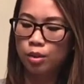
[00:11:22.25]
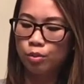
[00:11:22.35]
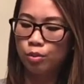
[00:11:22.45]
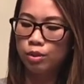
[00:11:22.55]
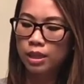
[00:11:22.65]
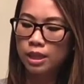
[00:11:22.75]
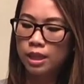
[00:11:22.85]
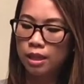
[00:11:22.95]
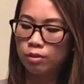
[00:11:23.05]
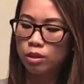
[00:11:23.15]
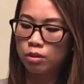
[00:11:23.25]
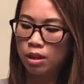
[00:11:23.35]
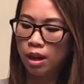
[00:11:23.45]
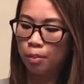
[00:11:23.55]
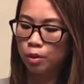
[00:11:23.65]
it really gives
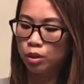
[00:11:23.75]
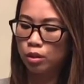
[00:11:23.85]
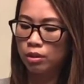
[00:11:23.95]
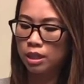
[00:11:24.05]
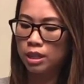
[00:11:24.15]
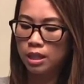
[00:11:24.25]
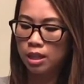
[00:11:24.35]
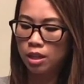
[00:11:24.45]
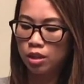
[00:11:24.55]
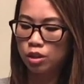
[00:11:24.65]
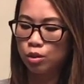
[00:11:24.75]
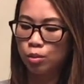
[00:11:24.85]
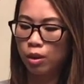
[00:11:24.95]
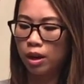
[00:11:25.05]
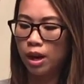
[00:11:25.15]
you the opportunity
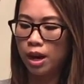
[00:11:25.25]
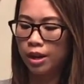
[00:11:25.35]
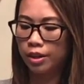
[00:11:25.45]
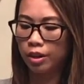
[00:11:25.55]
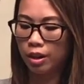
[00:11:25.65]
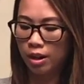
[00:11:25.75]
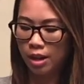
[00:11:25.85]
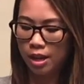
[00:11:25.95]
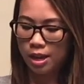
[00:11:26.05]
to work on your